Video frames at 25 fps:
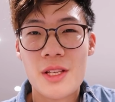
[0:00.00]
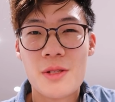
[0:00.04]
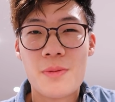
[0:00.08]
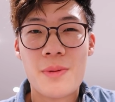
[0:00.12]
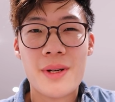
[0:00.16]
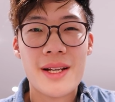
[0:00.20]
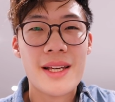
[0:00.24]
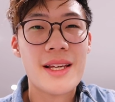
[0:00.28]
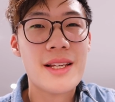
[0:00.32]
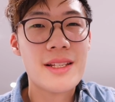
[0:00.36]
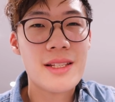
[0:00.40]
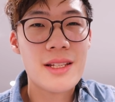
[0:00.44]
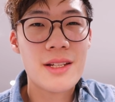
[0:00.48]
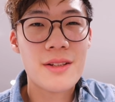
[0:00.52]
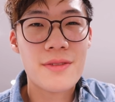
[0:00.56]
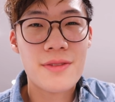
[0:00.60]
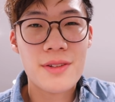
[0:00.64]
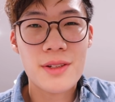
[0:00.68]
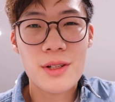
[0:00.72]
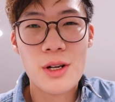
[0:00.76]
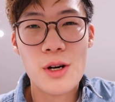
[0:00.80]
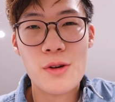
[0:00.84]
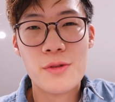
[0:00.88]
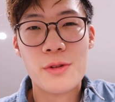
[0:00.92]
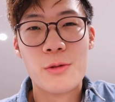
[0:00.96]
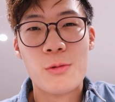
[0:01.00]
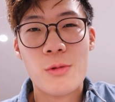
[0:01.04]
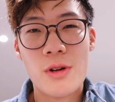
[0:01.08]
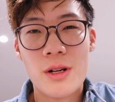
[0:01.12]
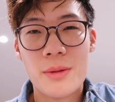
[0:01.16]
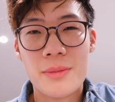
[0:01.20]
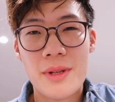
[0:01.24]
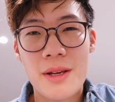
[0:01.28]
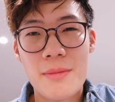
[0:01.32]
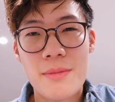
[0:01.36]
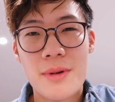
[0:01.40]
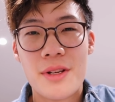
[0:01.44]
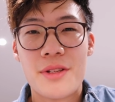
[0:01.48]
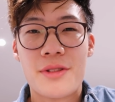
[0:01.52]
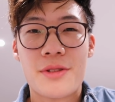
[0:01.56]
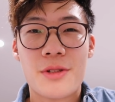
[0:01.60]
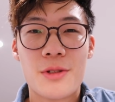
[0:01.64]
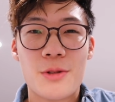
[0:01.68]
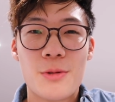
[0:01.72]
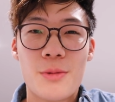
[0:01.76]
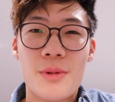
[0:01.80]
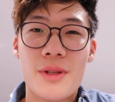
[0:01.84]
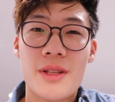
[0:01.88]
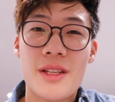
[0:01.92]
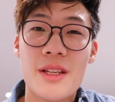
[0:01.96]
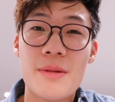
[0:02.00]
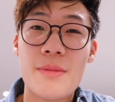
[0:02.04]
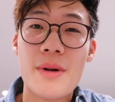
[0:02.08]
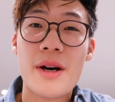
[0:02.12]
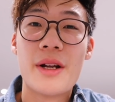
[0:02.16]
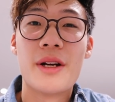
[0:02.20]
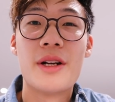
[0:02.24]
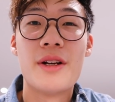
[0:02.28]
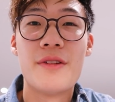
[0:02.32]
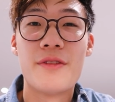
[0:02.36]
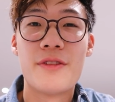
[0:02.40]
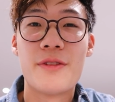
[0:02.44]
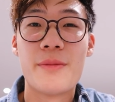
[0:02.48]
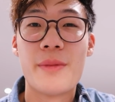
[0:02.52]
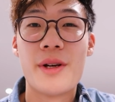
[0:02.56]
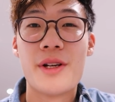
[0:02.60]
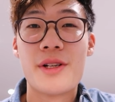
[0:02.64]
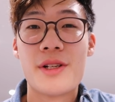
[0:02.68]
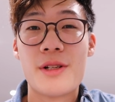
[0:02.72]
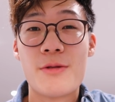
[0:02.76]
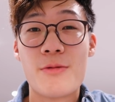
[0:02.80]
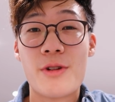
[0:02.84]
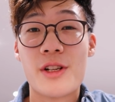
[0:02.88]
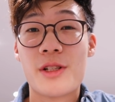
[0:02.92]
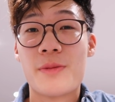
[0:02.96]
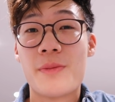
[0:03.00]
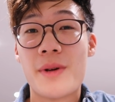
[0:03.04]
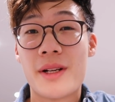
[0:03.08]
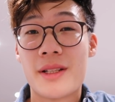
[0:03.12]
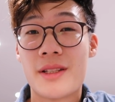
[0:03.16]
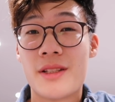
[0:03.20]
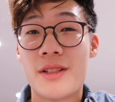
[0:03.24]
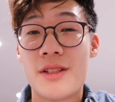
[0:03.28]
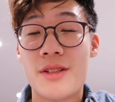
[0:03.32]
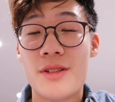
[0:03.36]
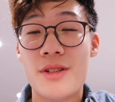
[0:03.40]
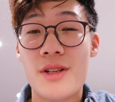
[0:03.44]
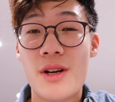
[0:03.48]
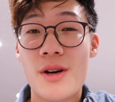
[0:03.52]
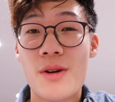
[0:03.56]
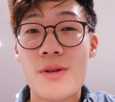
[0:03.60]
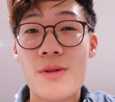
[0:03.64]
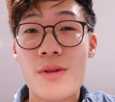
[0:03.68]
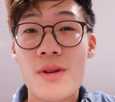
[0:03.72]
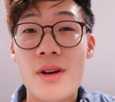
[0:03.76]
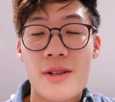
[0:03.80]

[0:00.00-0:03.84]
It's pretty easy to feel overwhelmed at med school with the amount of information we're expected to know.